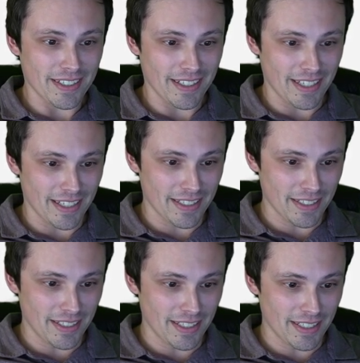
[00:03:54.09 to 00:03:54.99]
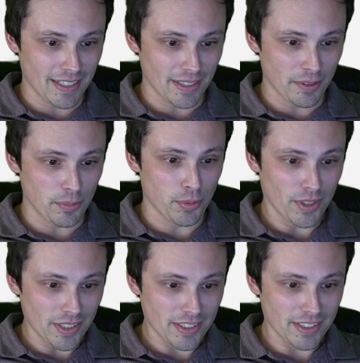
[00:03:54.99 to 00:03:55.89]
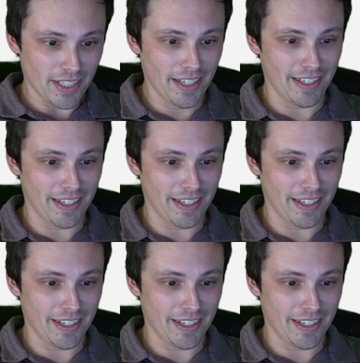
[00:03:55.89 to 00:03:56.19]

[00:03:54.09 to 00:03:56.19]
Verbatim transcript: again getting worse,